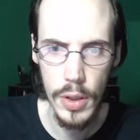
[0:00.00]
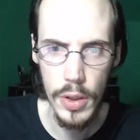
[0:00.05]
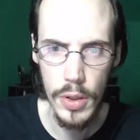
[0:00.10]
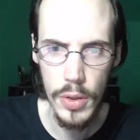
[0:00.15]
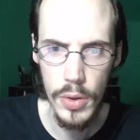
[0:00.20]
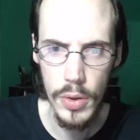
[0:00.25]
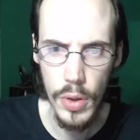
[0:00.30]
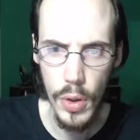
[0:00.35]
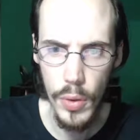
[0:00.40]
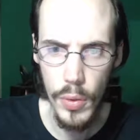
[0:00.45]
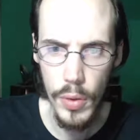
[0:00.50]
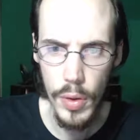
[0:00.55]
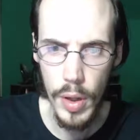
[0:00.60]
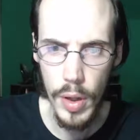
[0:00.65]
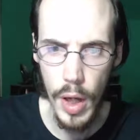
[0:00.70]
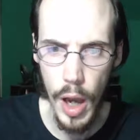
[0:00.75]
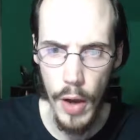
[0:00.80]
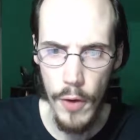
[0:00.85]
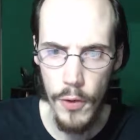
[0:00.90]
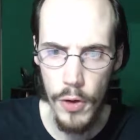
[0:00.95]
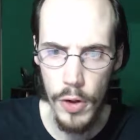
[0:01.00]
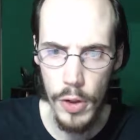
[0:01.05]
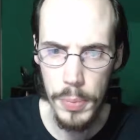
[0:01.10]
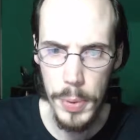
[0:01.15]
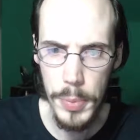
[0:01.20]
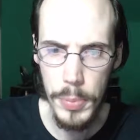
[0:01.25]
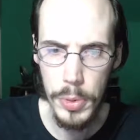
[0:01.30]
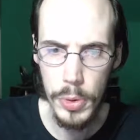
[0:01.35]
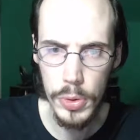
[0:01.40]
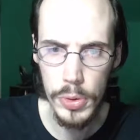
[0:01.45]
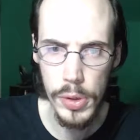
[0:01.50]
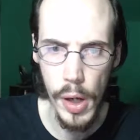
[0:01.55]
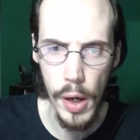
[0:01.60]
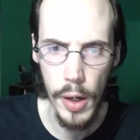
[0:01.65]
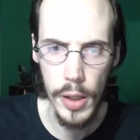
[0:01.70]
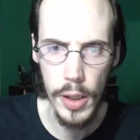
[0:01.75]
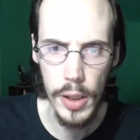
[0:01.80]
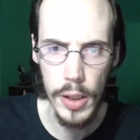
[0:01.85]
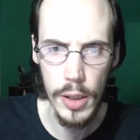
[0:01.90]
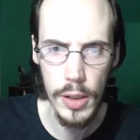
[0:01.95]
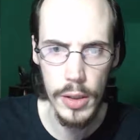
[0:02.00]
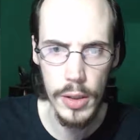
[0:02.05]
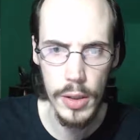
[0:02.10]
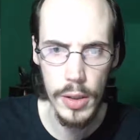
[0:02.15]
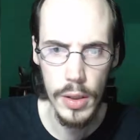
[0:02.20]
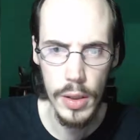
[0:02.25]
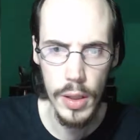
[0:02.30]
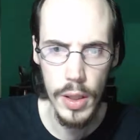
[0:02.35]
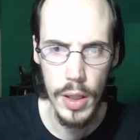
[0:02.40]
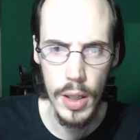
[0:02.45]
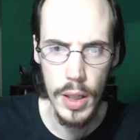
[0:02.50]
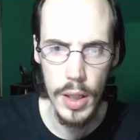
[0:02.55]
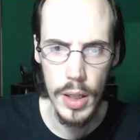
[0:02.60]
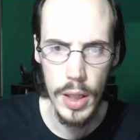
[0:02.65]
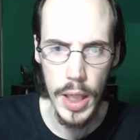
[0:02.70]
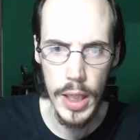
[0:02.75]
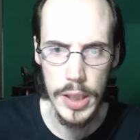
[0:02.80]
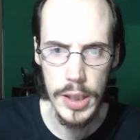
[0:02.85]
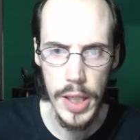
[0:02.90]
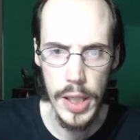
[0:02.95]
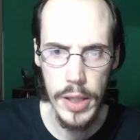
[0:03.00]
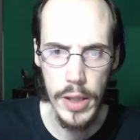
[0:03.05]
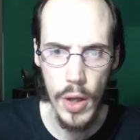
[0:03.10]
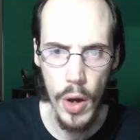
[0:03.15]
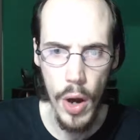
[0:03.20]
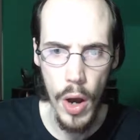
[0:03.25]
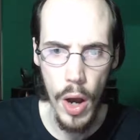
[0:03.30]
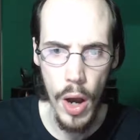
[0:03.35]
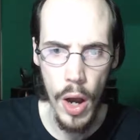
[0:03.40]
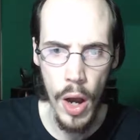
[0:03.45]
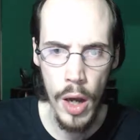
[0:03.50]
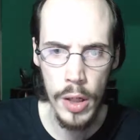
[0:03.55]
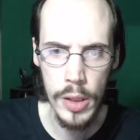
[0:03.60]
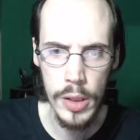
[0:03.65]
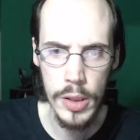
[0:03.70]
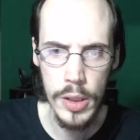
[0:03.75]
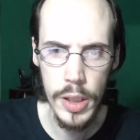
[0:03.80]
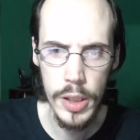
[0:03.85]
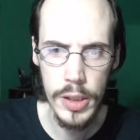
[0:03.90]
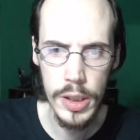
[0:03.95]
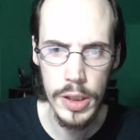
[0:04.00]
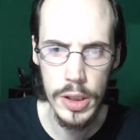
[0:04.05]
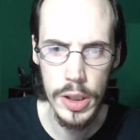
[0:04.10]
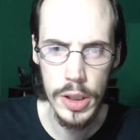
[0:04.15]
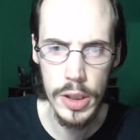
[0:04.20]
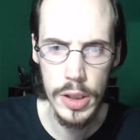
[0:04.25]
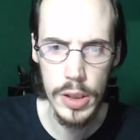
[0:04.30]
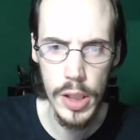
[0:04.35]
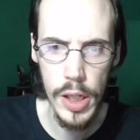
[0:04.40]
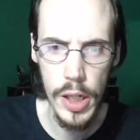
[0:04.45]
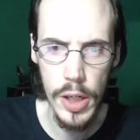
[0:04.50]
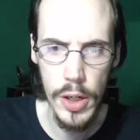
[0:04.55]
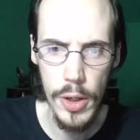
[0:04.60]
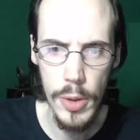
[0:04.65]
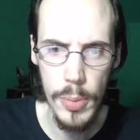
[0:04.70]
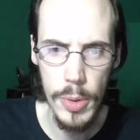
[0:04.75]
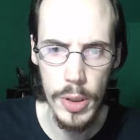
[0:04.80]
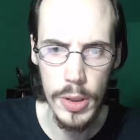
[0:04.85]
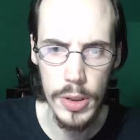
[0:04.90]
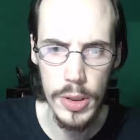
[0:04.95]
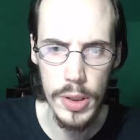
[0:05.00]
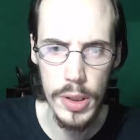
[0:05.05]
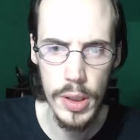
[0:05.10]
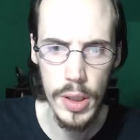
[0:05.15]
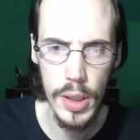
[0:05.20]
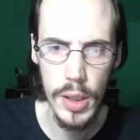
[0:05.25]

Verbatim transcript: You know, I've heard people talking. They say the hawk doesn't just lead humans.